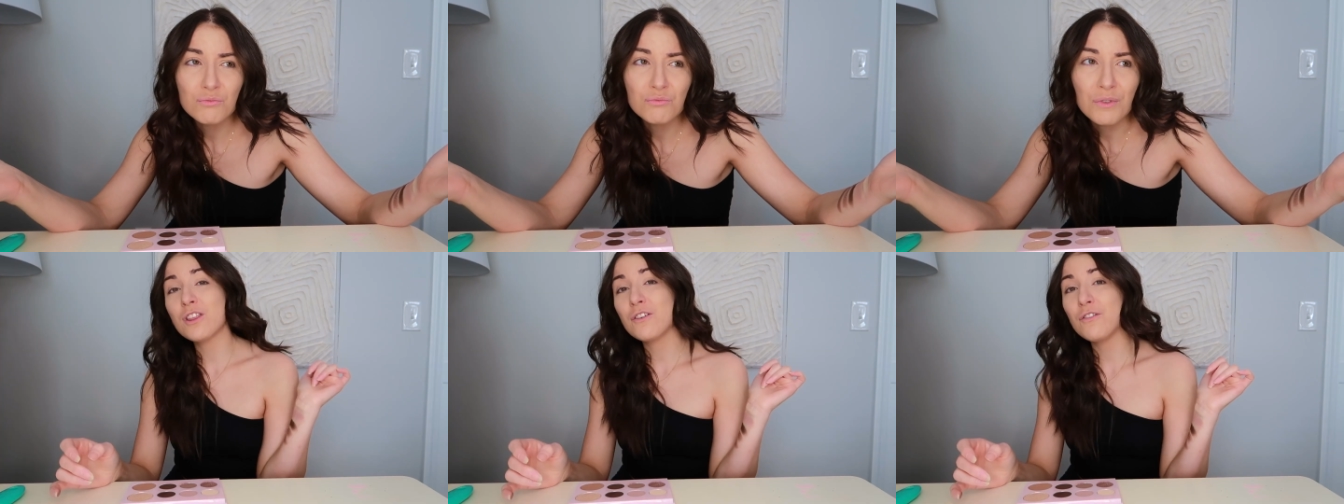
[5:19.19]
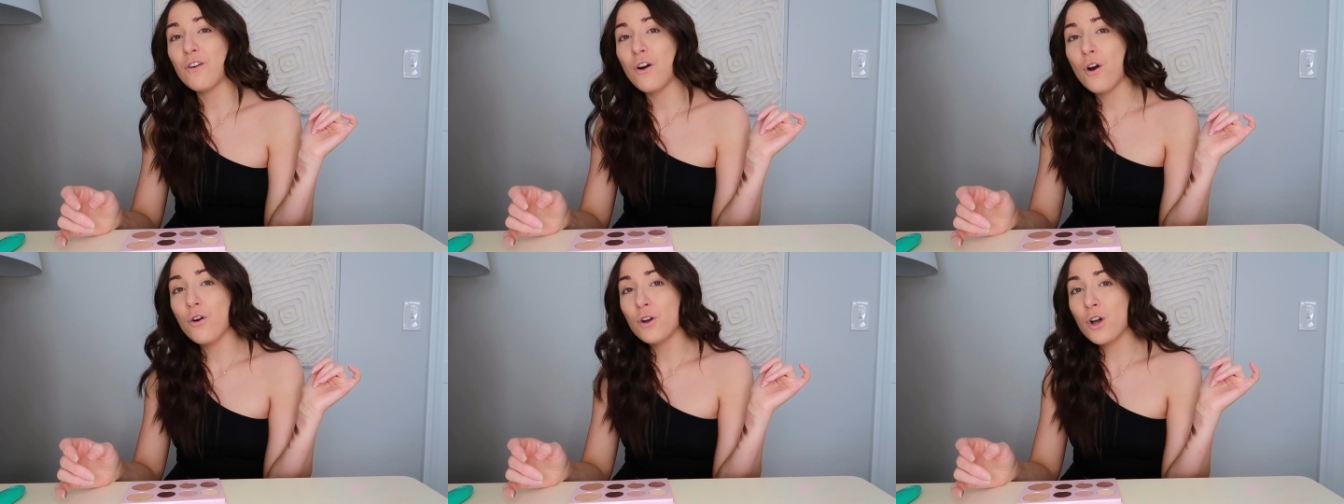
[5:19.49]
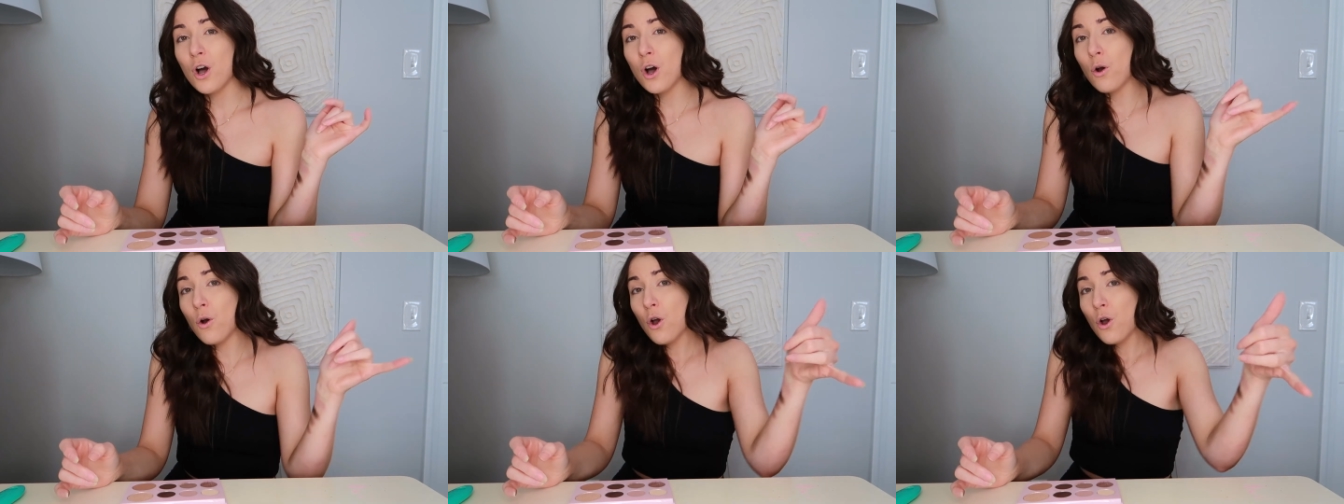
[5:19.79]
You hear the phone
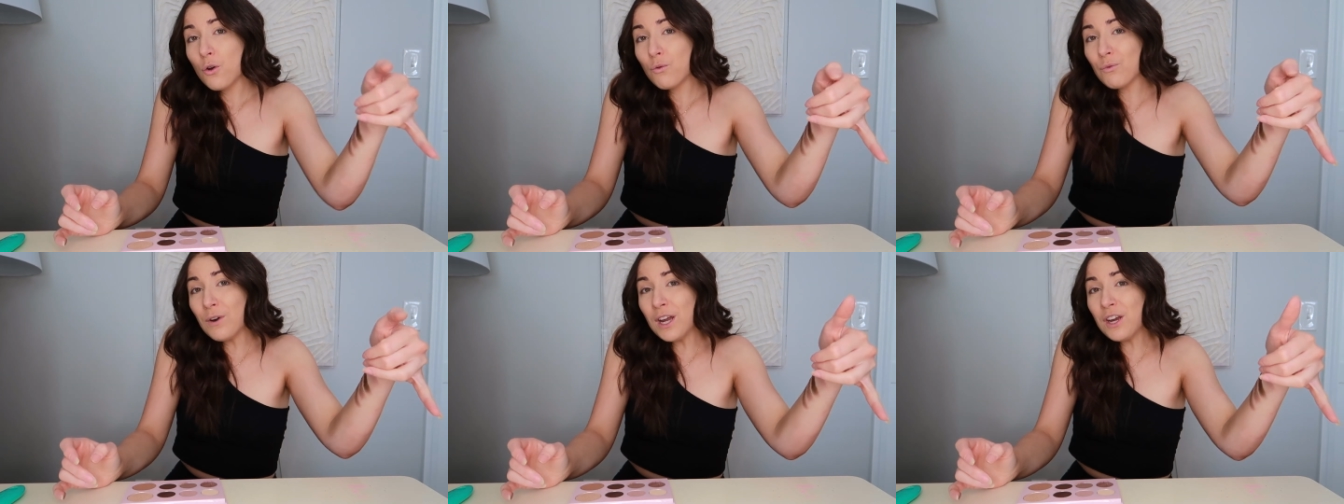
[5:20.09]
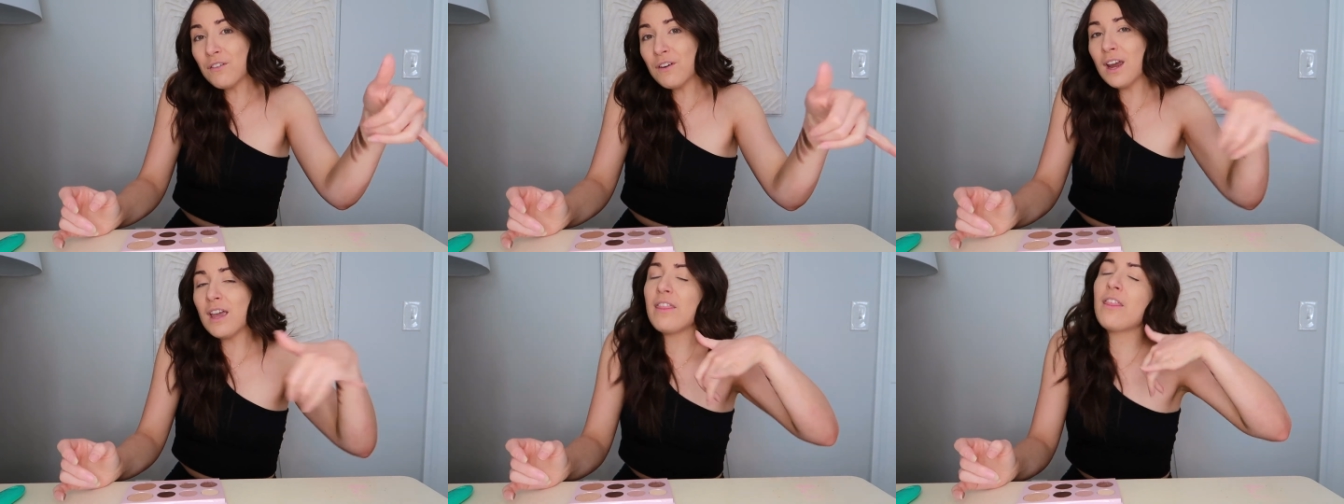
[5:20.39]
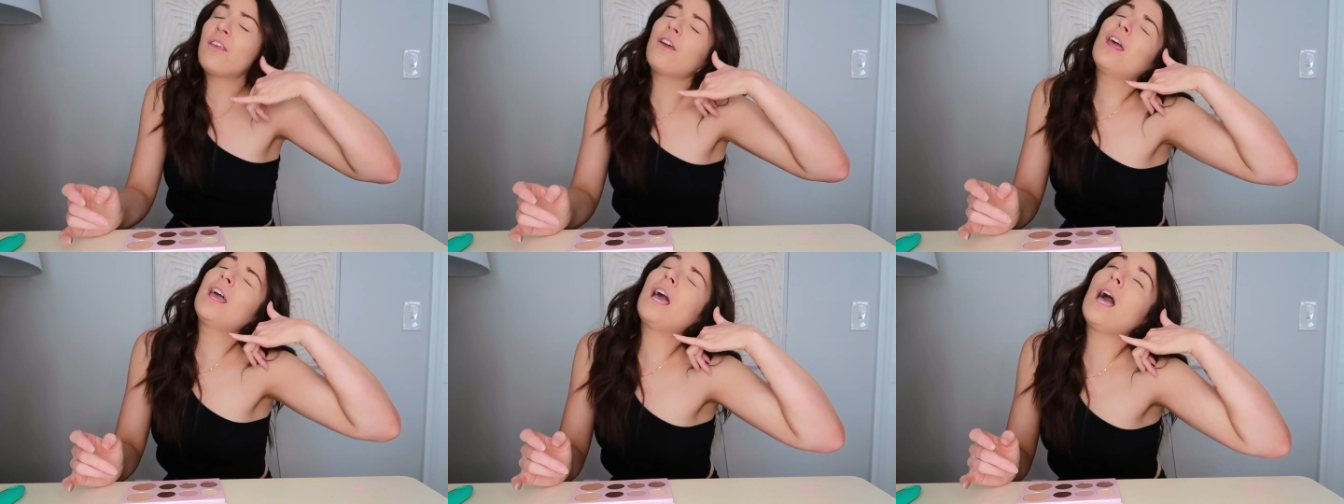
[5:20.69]
go ring ring
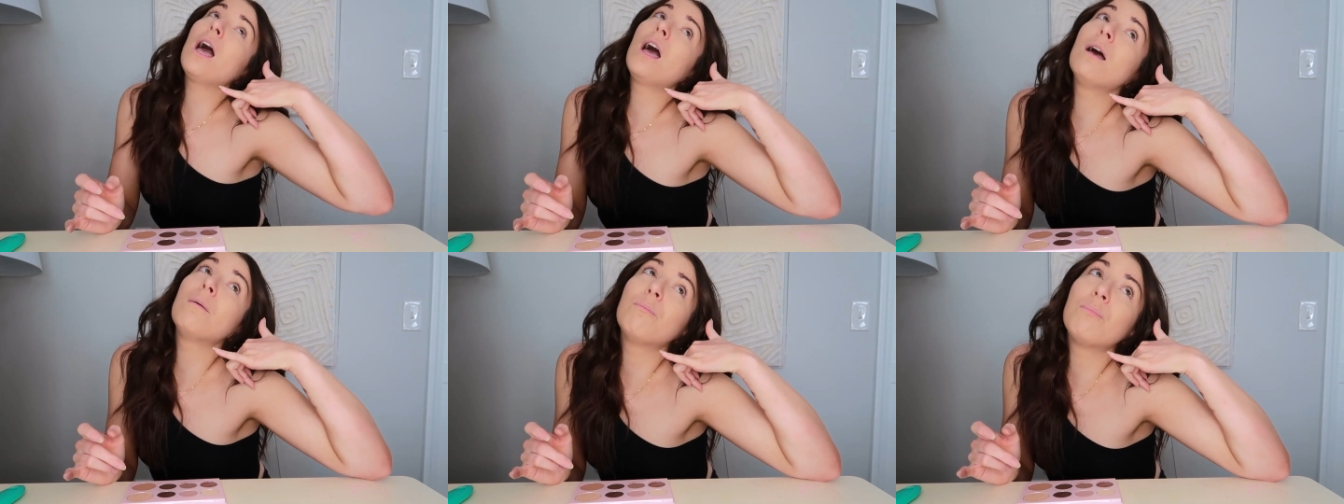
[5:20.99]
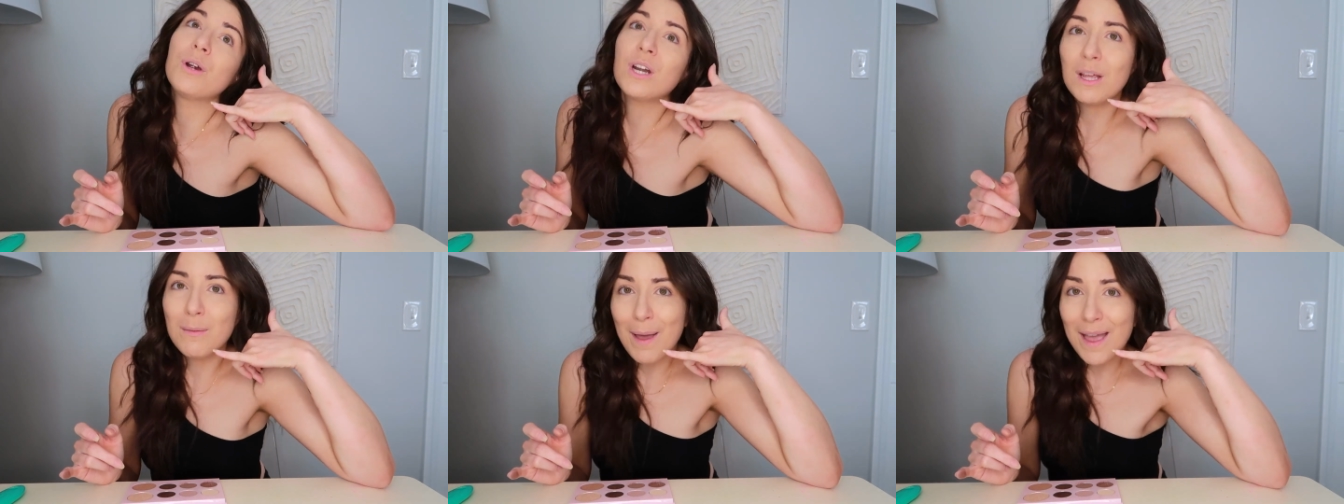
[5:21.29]
and they're like, pretty